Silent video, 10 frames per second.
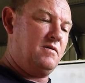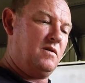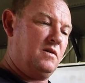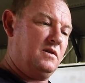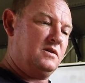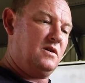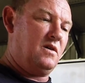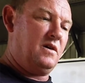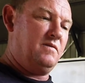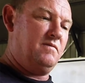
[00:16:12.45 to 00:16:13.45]
not on the
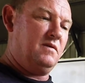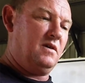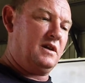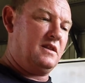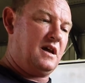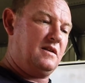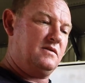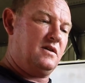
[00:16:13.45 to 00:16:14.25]
side like that.